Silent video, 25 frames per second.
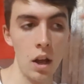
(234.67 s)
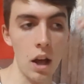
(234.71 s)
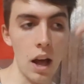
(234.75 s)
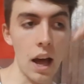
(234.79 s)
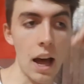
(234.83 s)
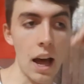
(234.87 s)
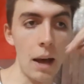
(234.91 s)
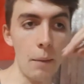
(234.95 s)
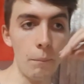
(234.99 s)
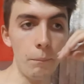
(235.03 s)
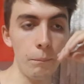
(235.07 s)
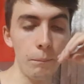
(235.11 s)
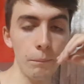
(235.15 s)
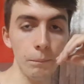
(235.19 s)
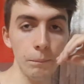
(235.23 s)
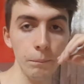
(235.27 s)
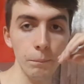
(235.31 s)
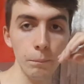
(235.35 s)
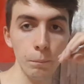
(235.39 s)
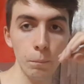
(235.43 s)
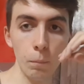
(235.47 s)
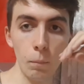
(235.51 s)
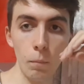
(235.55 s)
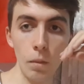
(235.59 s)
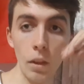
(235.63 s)
And
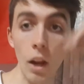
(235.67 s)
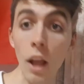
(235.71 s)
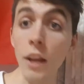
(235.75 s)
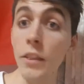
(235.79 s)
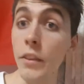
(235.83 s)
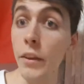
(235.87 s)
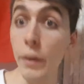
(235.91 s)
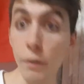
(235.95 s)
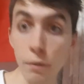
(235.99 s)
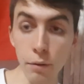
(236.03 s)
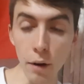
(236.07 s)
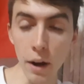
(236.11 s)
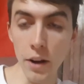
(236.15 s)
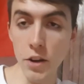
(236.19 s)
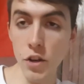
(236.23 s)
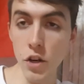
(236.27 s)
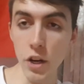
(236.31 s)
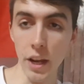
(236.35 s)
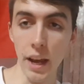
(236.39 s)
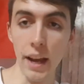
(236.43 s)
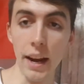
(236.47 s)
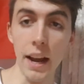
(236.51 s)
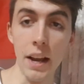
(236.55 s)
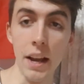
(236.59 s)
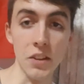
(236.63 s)
like French
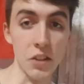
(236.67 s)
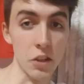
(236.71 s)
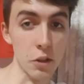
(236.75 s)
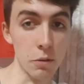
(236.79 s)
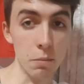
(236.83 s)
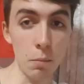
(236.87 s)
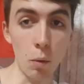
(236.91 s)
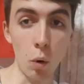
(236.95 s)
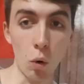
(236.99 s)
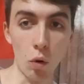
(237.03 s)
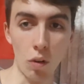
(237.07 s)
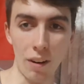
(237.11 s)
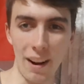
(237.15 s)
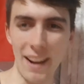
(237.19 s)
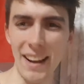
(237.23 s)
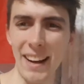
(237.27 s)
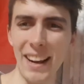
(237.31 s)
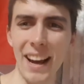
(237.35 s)
again has this more, right?